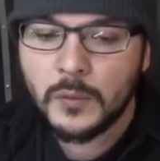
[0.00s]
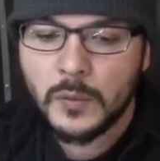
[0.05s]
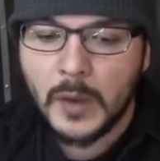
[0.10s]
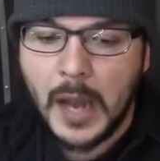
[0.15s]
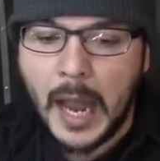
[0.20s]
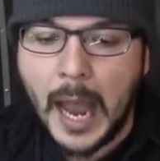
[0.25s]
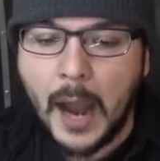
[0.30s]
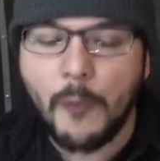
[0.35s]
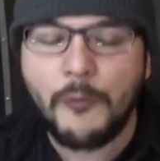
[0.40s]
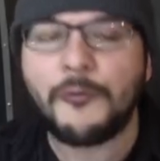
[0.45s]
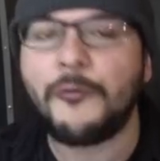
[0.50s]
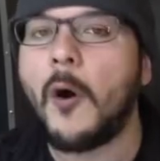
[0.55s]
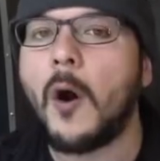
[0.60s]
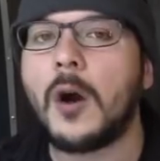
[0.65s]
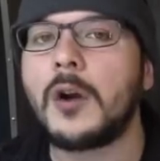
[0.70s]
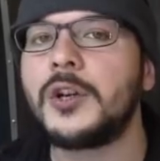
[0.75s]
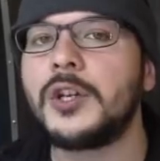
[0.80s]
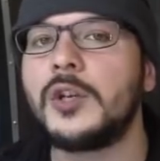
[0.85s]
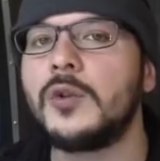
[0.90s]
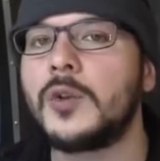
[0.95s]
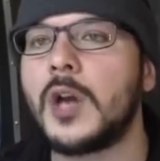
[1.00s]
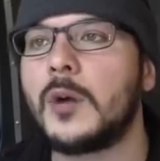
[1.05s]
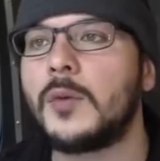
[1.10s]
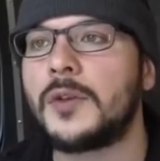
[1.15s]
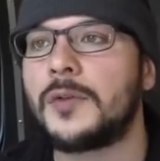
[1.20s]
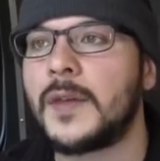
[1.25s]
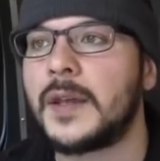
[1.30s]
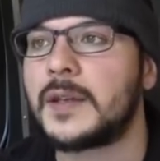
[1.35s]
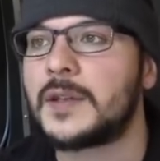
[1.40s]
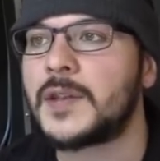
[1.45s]
how far do you go
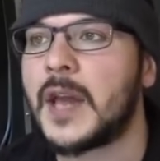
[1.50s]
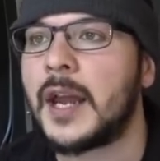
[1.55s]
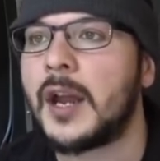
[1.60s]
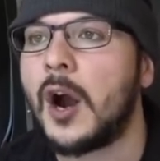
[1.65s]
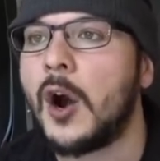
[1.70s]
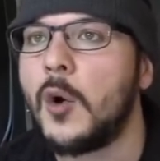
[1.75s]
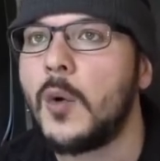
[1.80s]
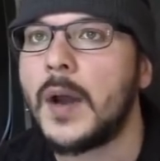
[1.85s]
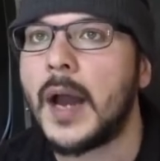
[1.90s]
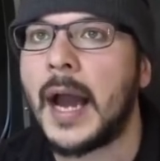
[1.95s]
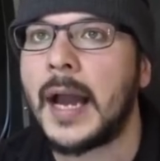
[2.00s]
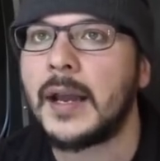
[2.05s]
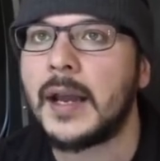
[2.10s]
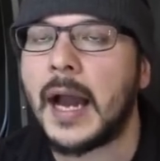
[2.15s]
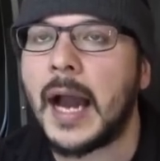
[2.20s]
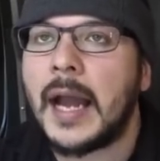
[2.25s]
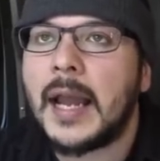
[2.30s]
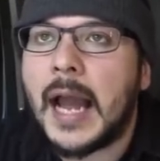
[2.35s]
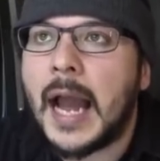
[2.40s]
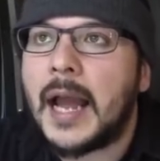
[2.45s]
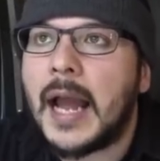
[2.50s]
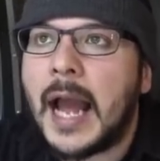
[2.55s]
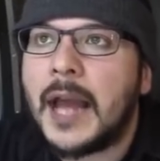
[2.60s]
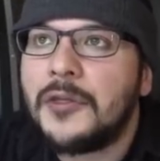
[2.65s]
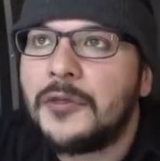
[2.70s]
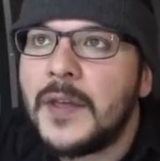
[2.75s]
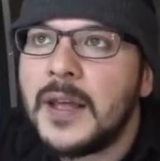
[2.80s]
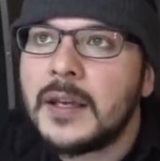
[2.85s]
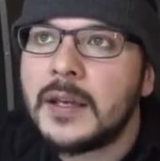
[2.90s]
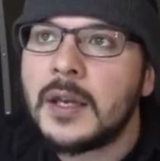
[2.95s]
with things? I, always, I, I, I
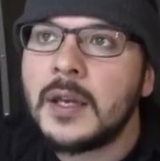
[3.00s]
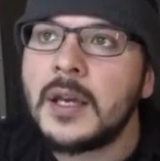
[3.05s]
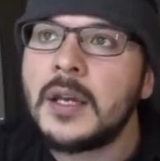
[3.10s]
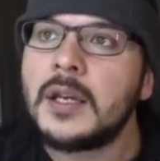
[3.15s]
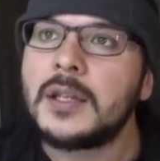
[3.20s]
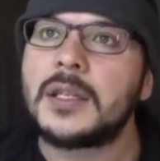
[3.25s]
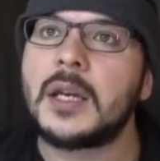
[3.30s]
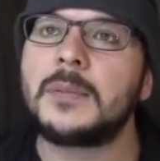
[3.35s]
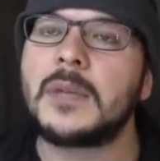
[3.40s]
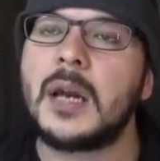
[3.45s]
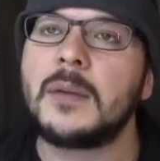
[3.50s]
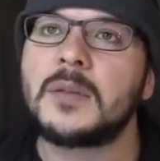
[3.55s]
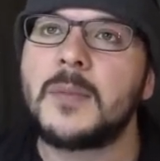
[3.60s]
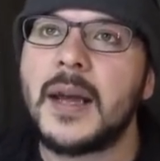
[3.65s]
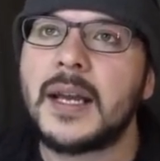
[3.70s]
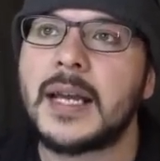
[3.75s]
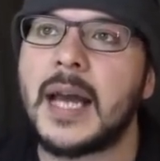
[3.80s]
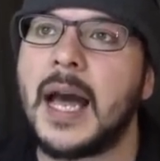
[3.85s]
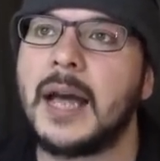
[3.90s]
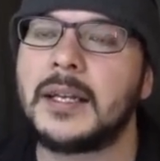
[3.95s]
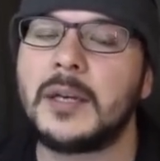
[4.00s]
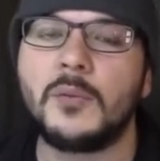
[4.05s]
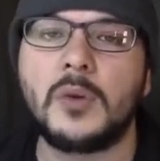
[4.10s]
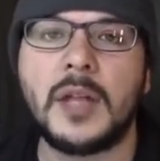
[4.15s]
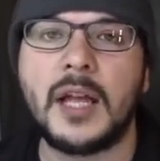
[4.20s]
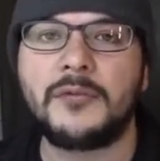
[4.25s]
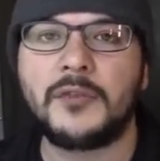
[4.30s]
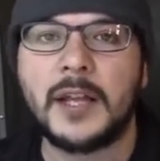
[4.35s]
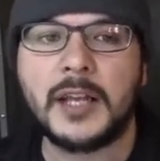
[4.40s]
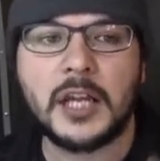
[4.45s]
think sometimes my content will
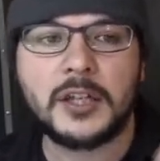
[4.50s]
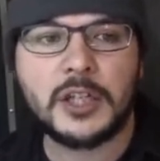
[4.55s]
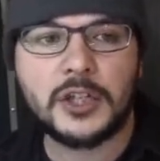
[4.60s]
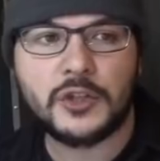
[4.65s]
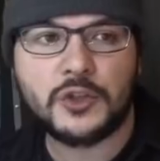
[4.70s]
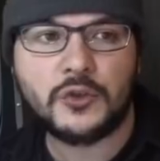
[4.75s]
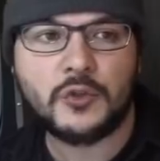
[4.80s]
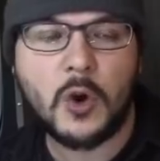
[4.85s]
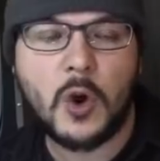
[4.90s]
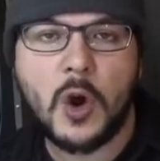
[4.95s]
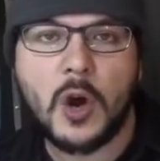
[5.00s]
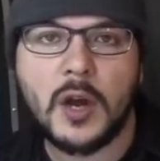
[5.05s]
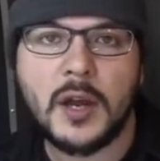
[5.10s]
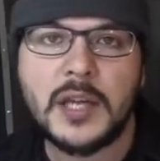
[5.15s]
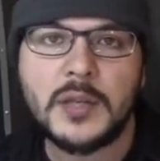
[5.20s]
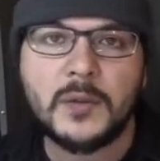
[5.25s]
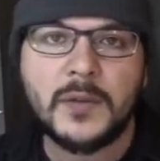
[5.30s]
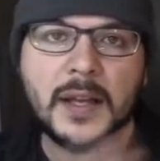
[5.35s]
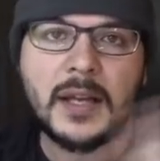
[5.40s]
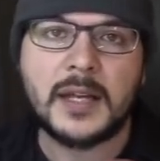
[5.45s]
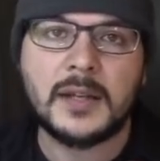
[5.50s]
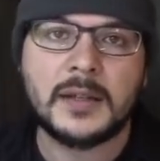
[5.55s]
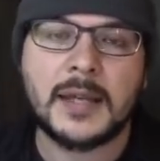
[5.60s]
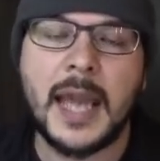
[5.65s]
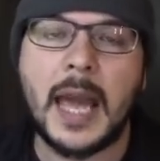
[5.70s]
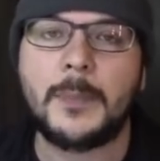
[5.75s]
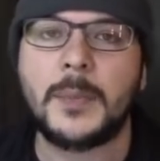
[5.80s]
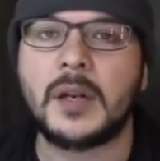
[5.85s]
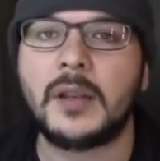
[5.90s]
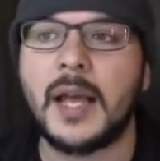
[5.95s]
have like a destroys with like a
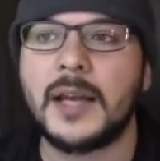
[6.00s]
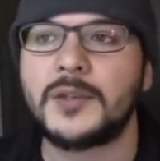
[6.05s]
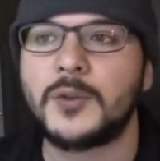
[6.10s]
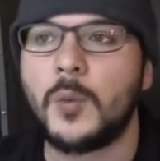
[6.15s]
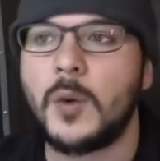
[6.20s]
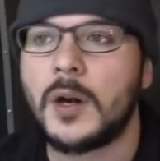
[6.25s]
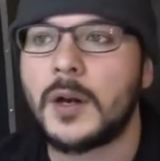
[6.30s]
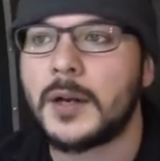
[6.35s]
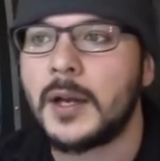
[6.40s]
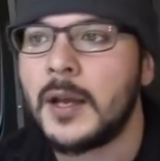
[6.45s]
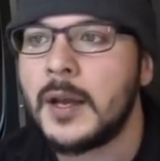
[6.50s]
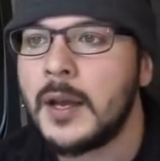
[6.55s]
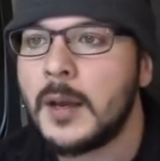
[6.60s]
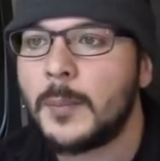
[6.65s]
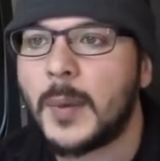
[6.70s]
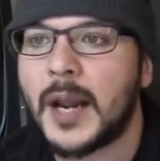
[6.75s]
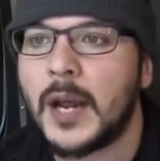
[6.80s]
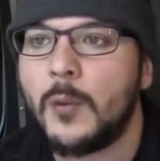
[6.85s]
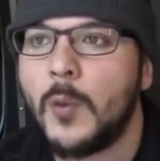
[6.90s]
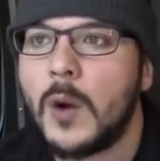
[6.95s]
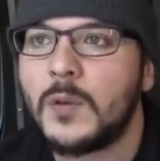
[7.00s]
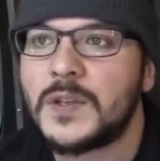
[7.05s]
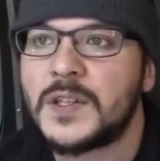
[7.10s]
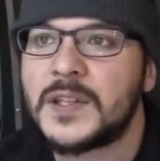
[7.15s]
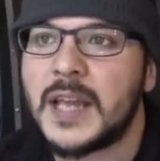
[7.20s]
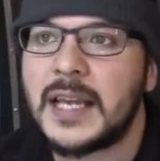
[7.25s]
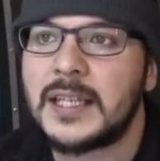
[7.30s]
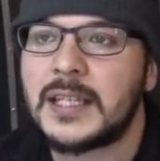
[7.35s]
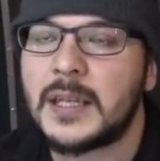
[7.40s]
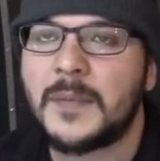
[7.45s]
capitalized word, but I won't
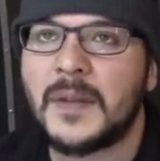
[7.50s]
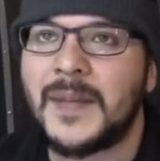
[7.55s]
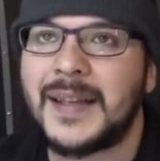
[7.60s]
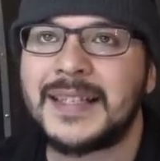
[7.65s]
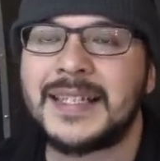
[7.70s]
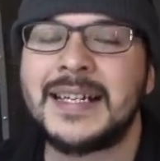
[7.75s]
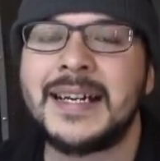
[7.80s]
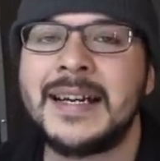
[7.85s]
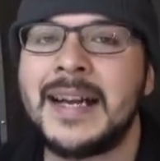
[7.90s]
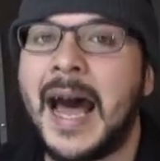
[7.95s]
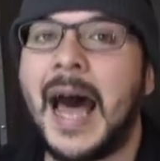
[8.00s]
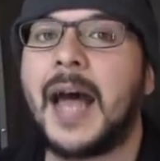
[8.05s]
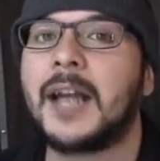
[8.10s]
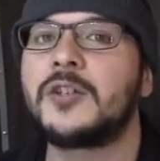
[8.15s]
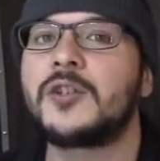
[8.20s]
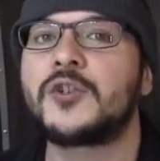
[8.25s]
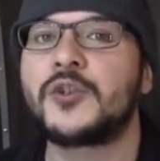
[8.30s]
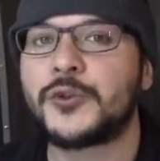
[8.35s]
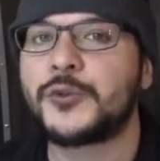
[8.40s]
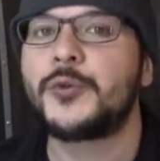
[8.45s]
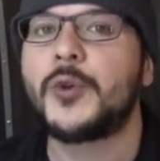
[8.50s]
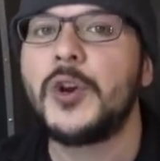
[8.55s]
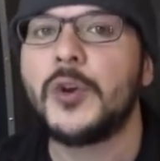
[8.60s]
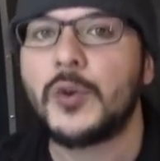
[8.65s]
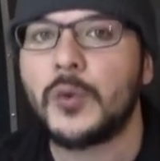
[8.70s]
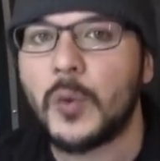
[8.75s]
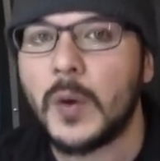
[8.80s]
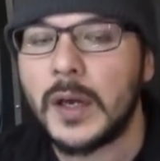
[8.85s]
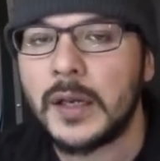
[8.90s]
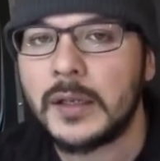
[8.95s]
say something that's not
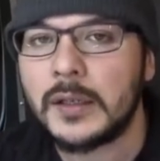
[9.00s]
true.